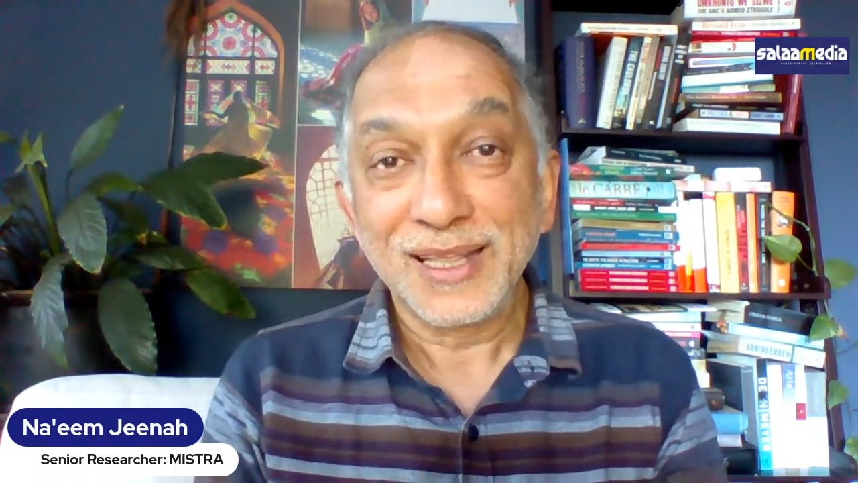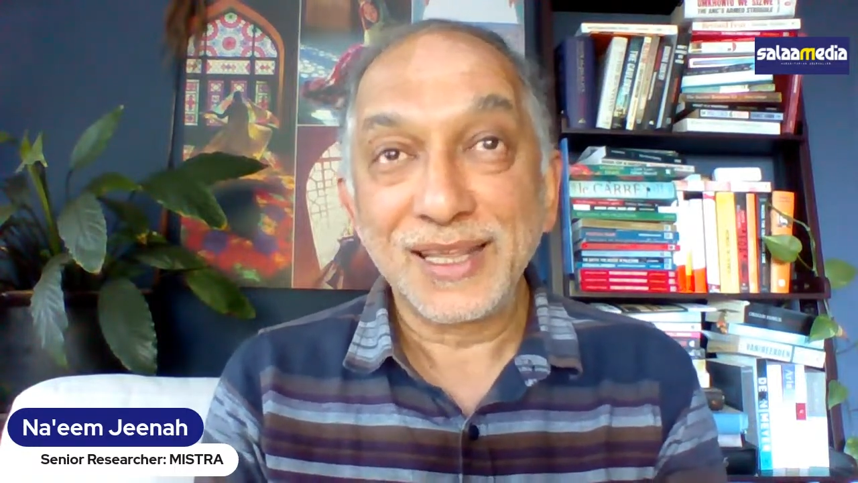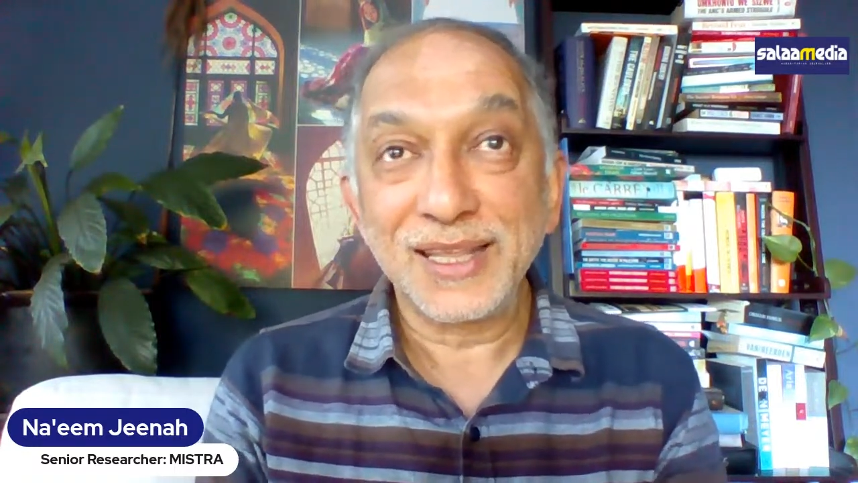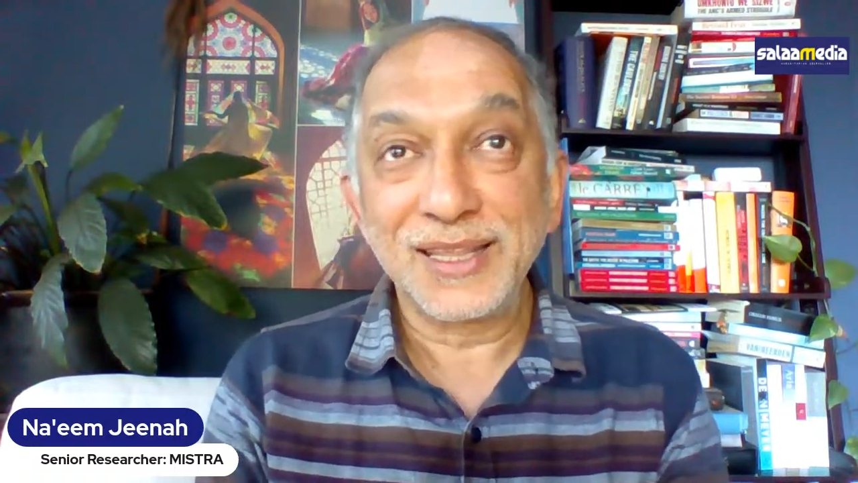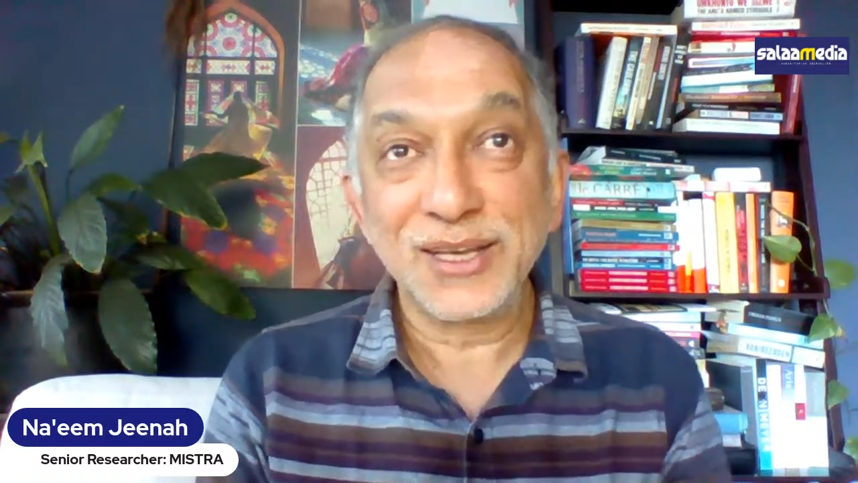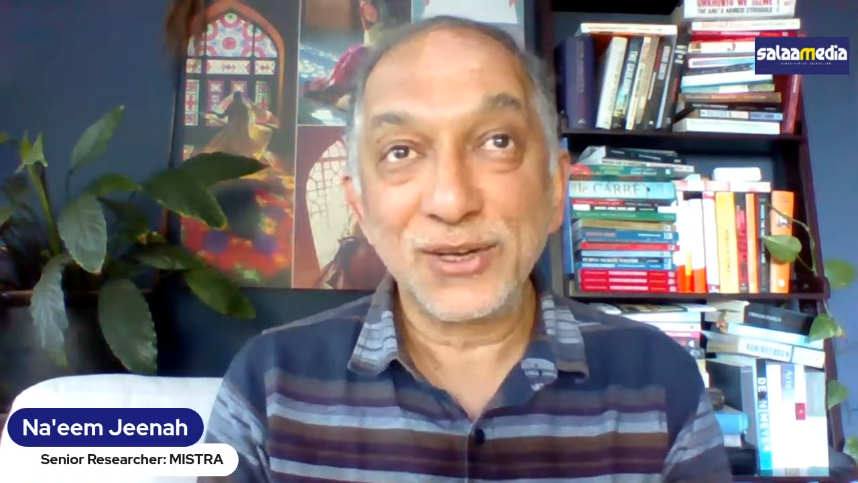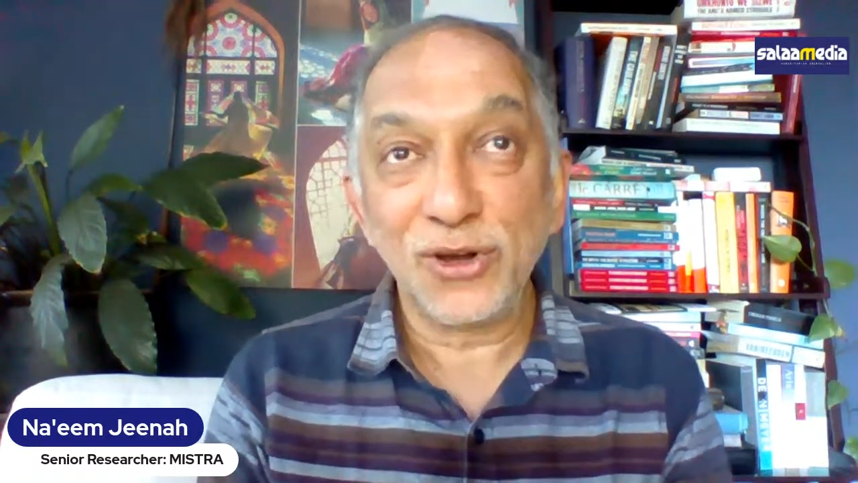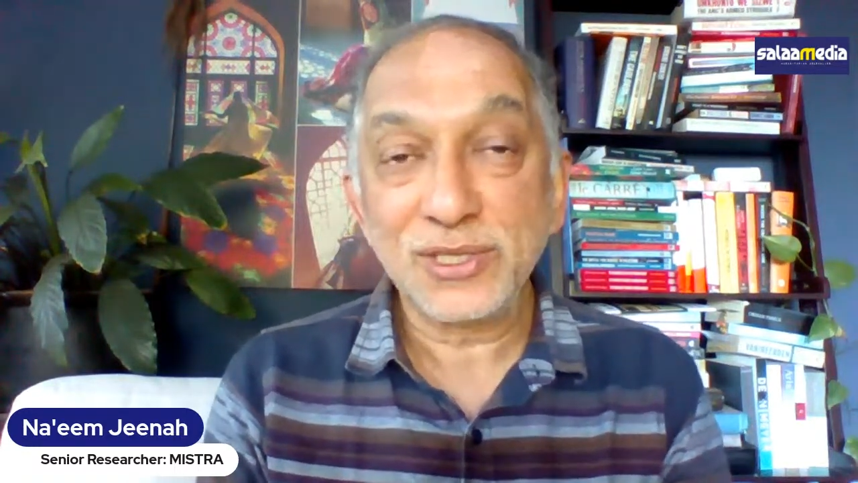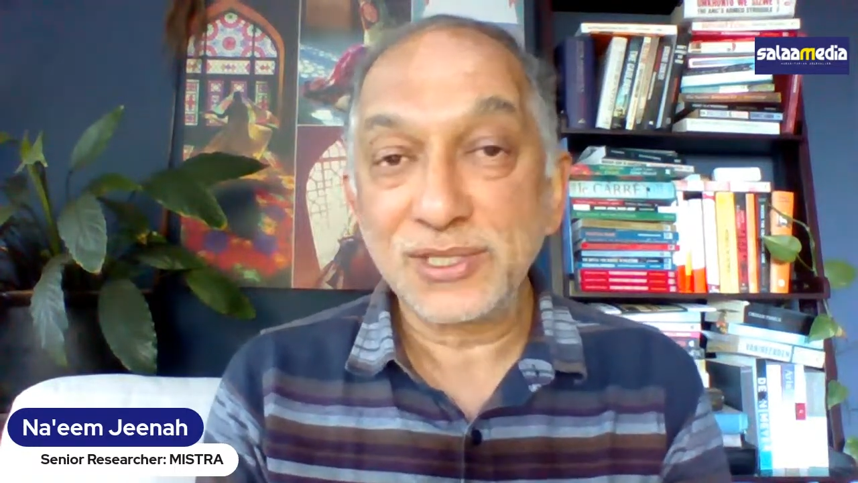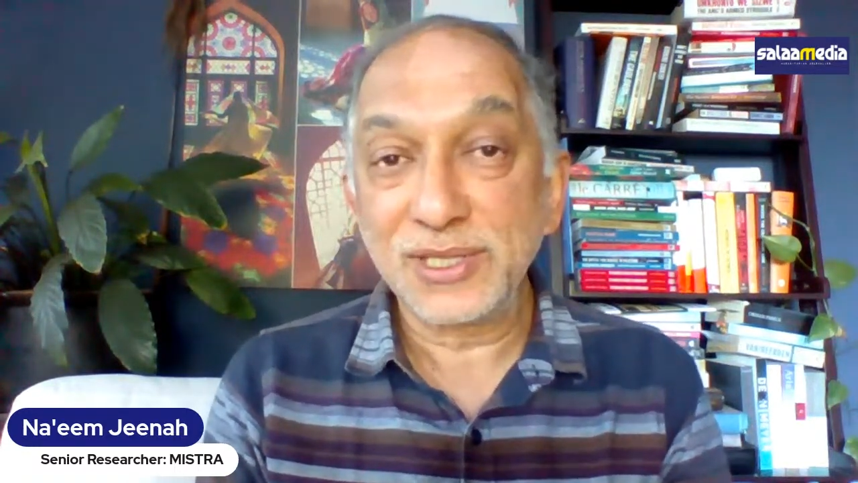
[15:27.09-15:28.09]
they're
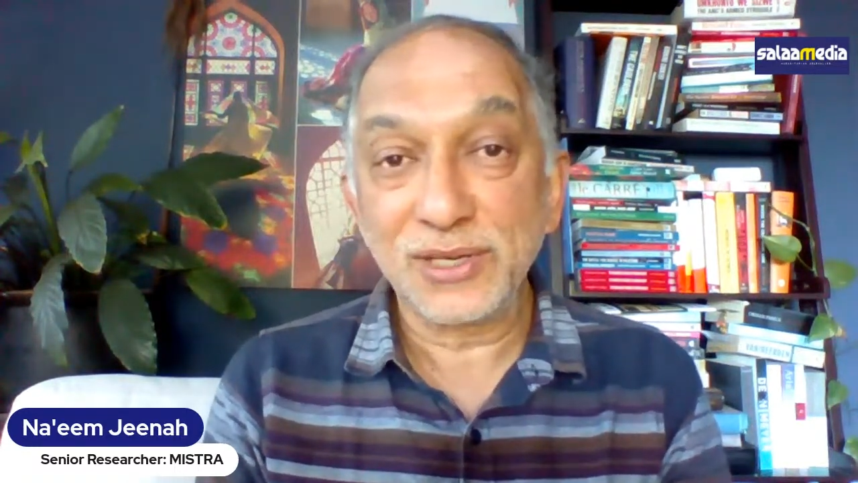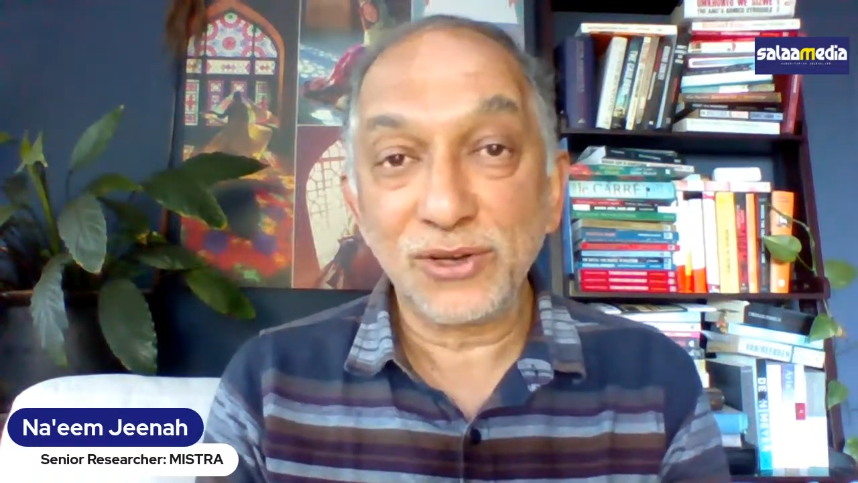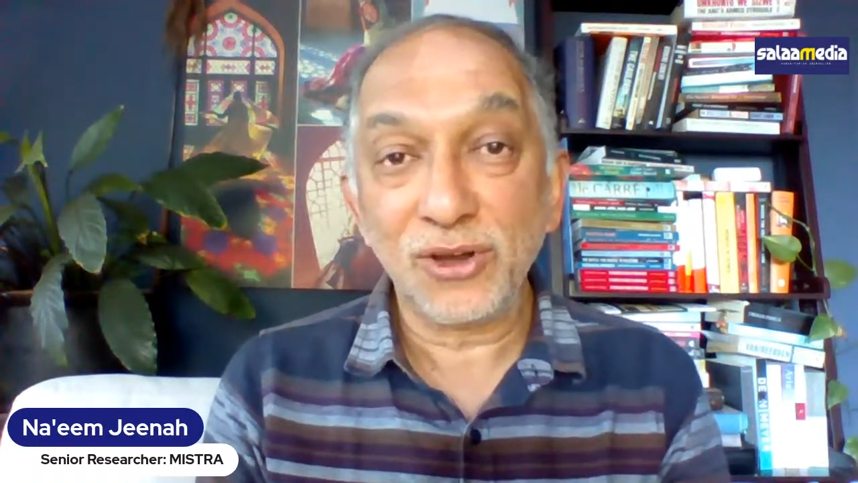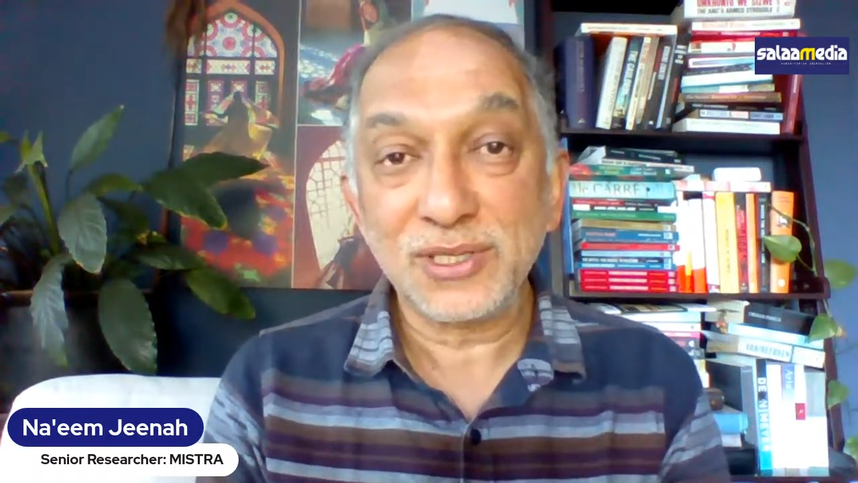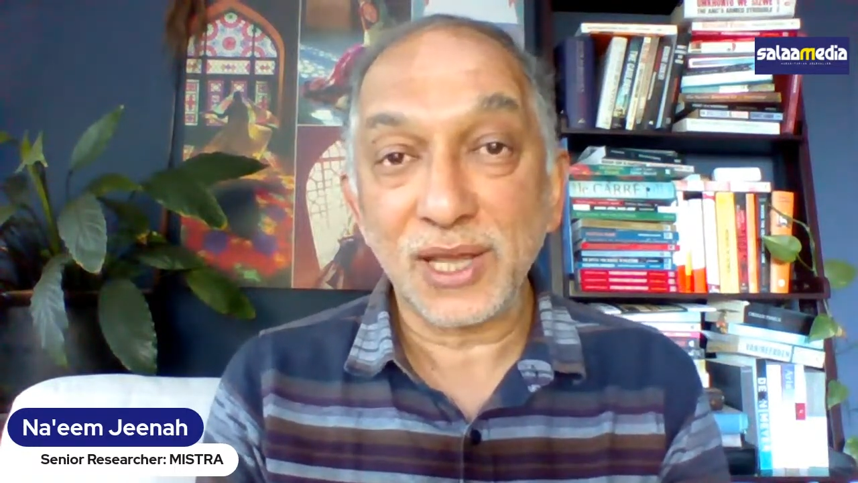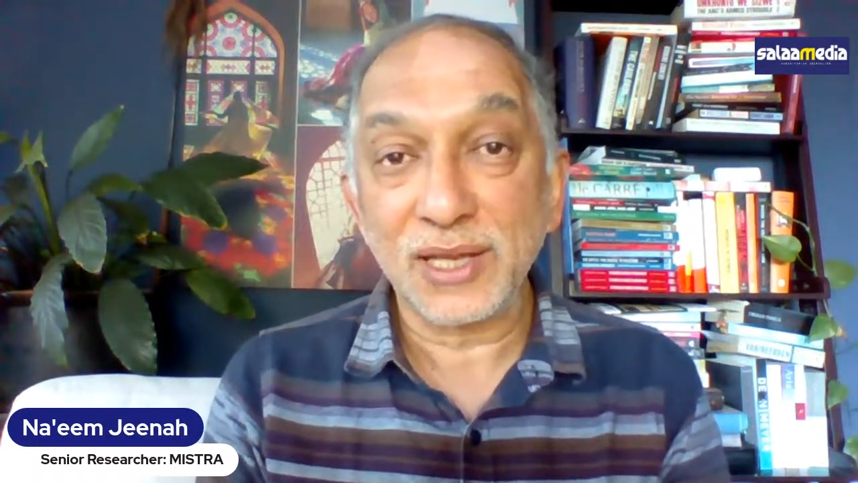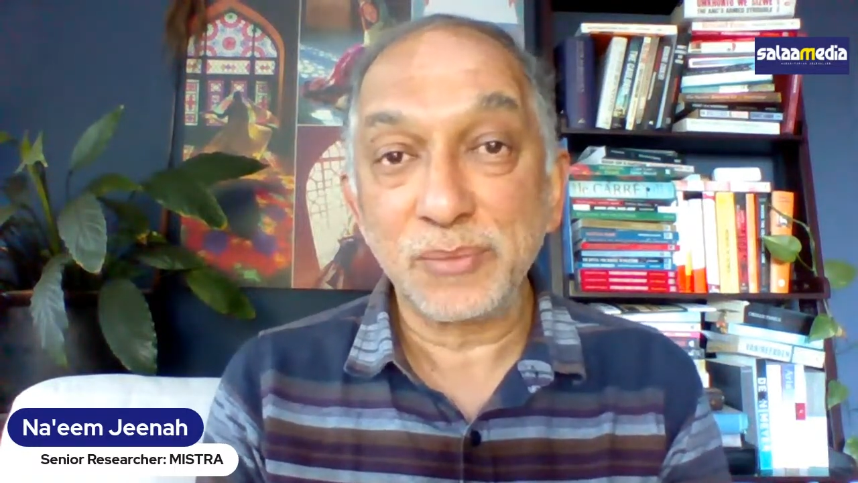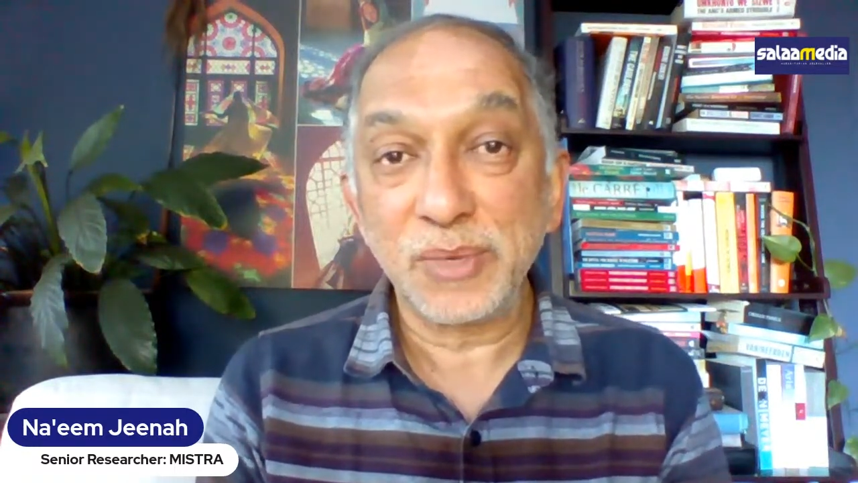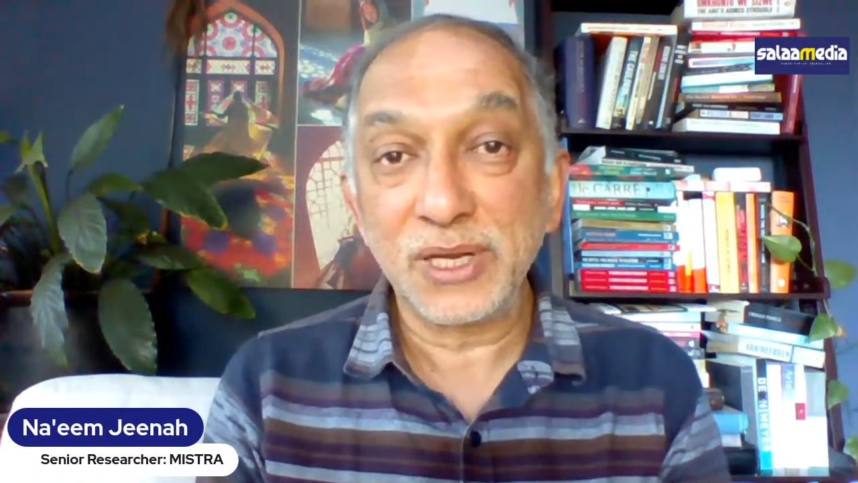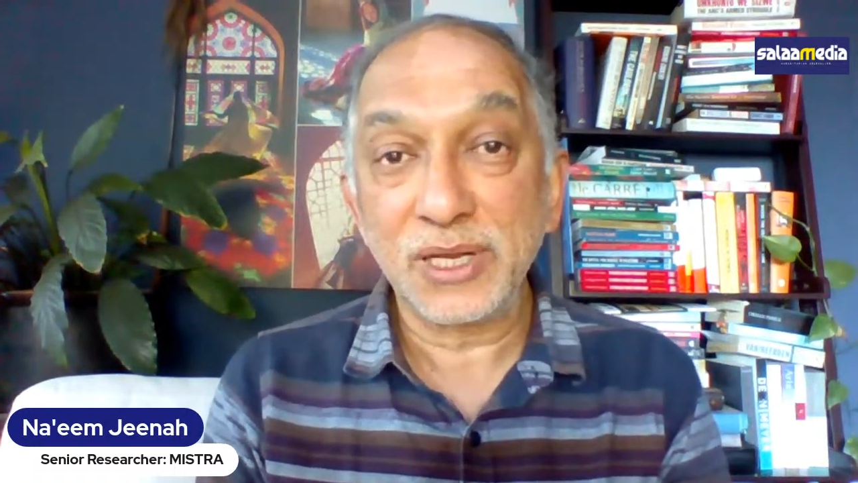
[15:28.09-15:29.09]
not an
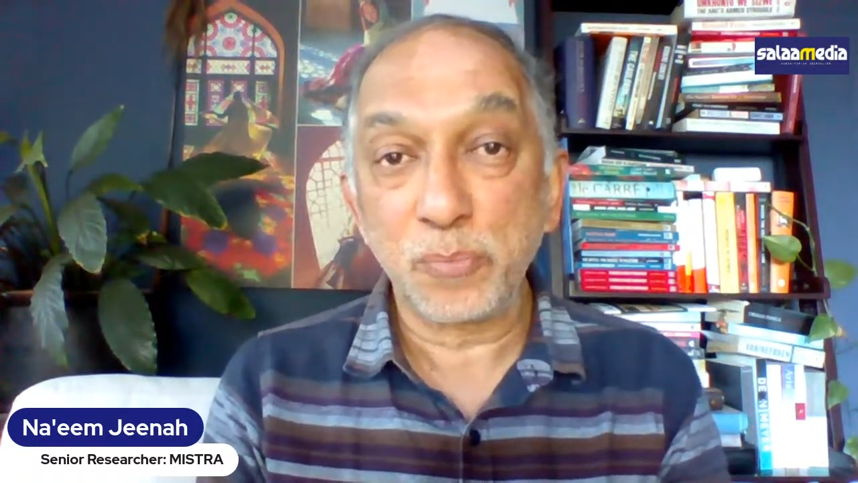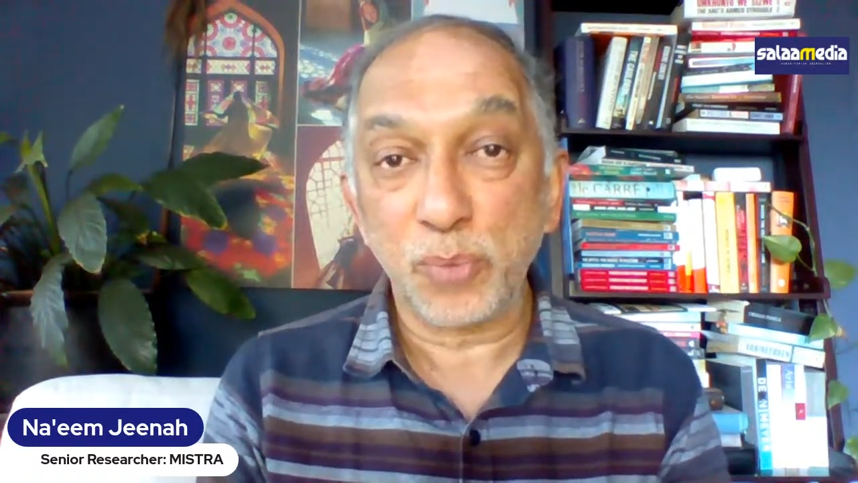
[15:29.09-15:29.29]
American